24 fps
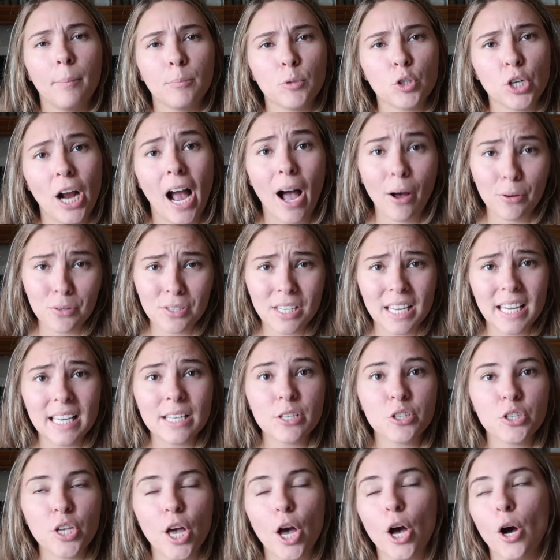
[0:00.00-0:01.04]
drowsy.
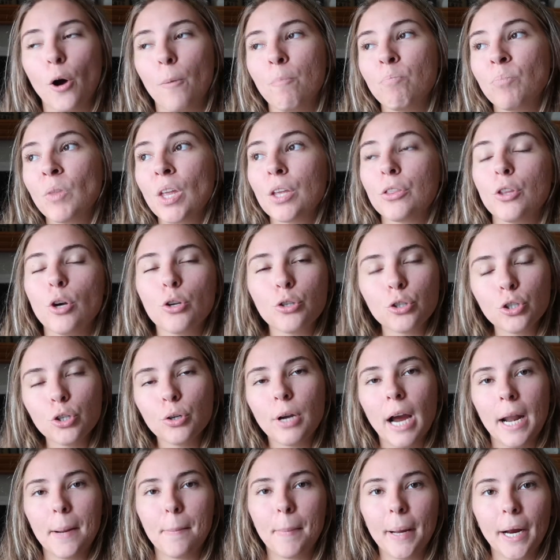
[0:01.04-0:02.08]
So those two
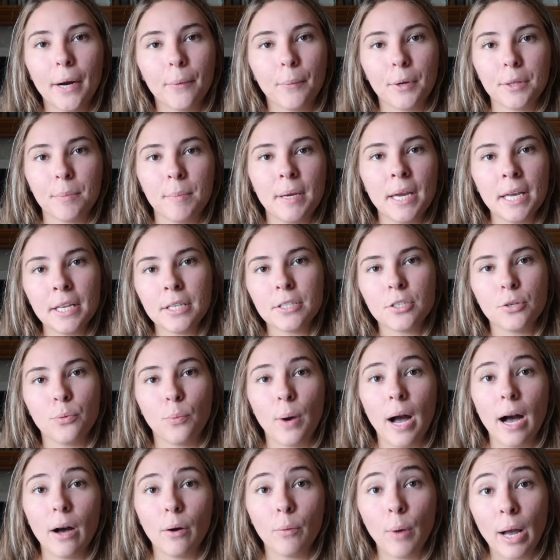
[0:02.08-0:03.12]
kind of pair with me
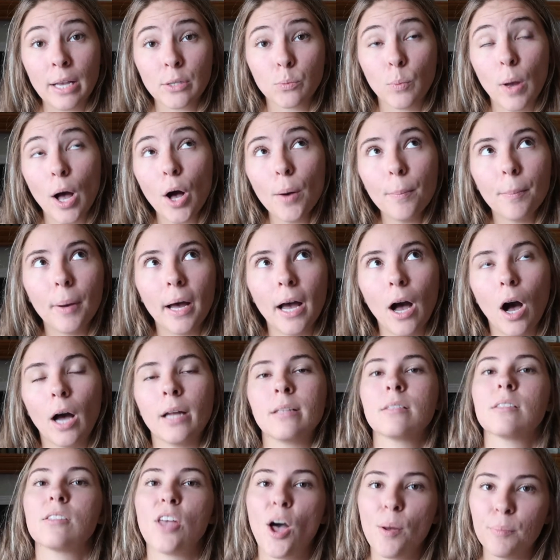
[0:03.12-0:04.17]
as well. But
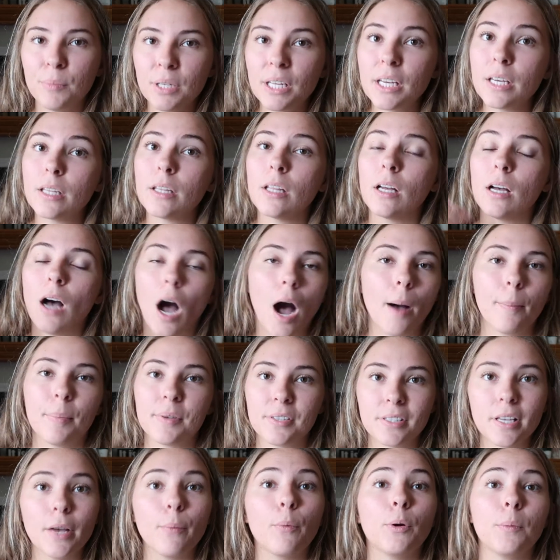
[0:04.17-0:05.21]
insomnia, the
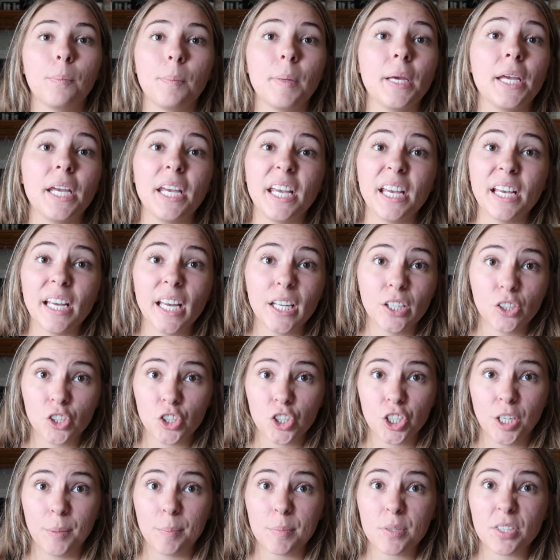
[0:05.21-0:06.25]
opposite would be
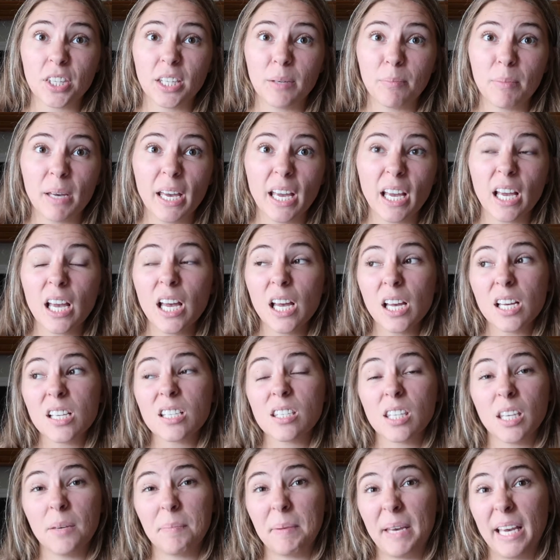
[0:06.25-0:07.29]
extreme sleeping.
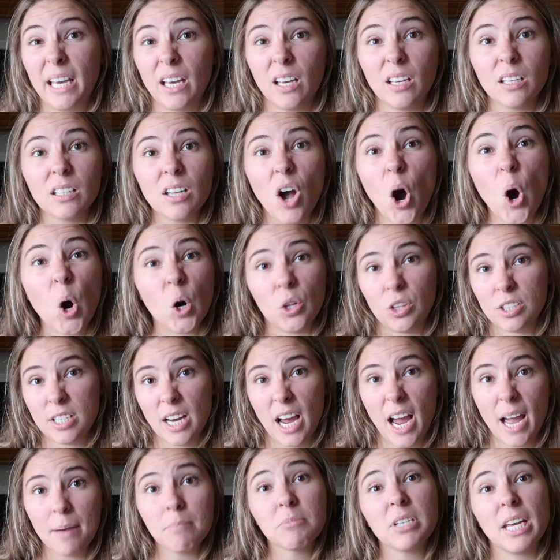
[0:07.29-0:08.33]
Sleeping all the
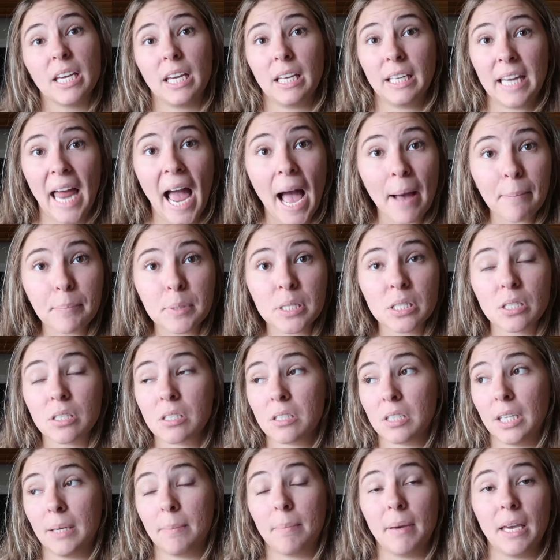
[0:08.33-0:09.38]
time, taking naps,
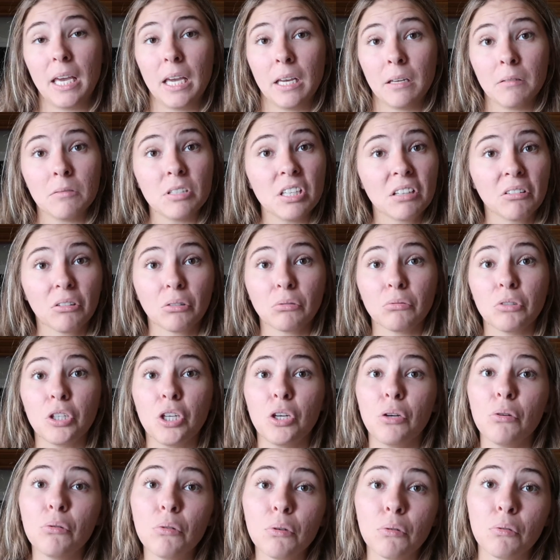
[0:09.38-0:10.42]
sleeping till
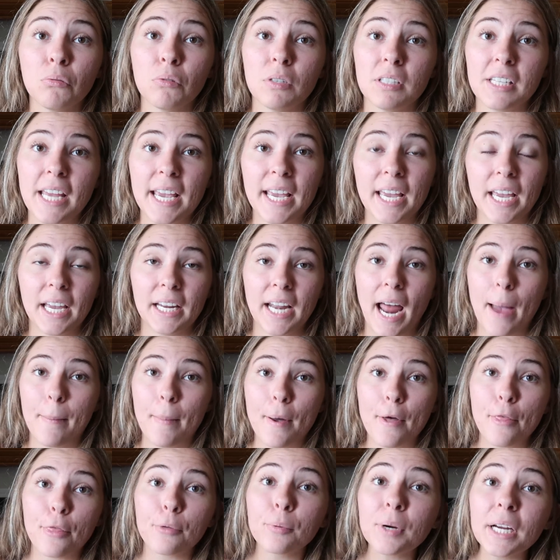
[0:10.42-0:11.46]
noon, taking a nap
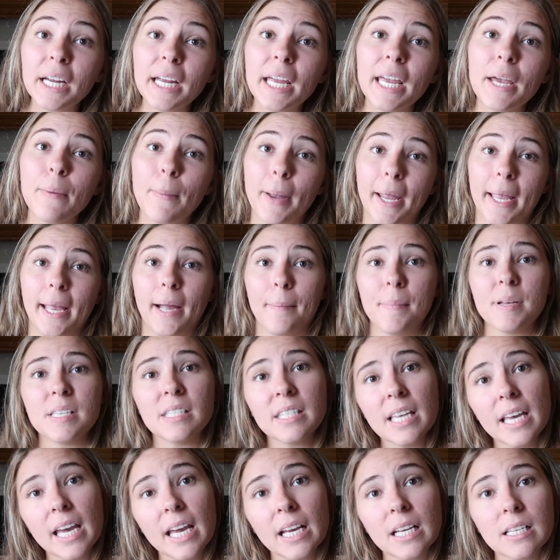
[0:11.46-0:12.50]
at 3, waking up at
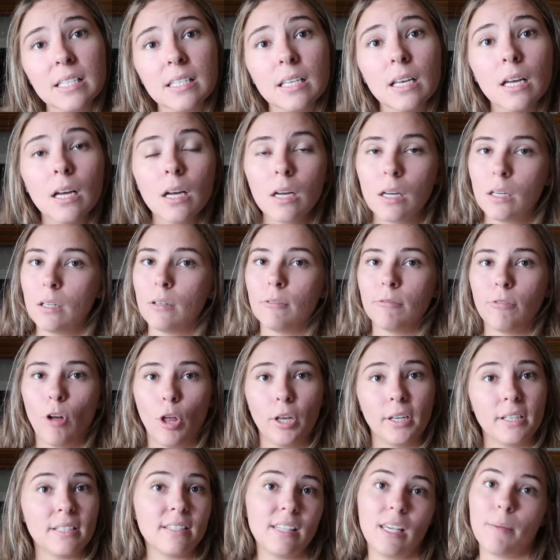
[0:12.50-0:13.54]
6,
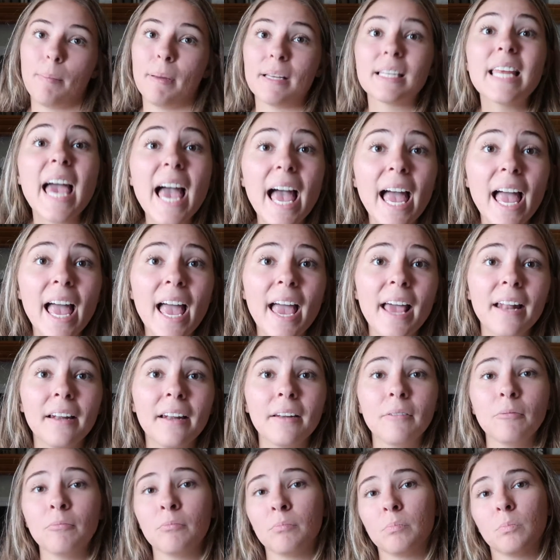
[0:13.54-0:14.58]
falling asleep at
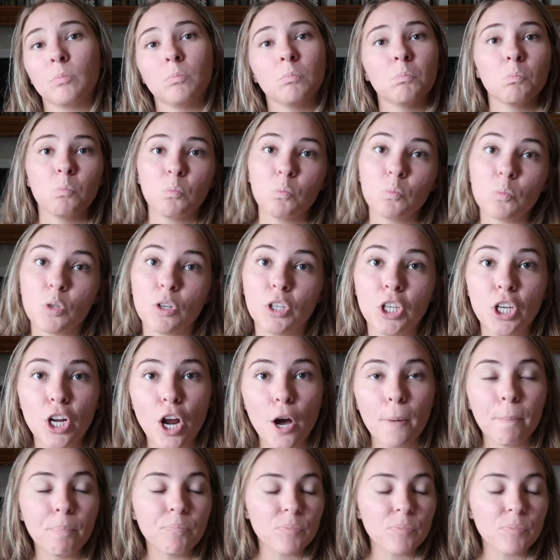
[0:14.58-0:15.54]
10, you know,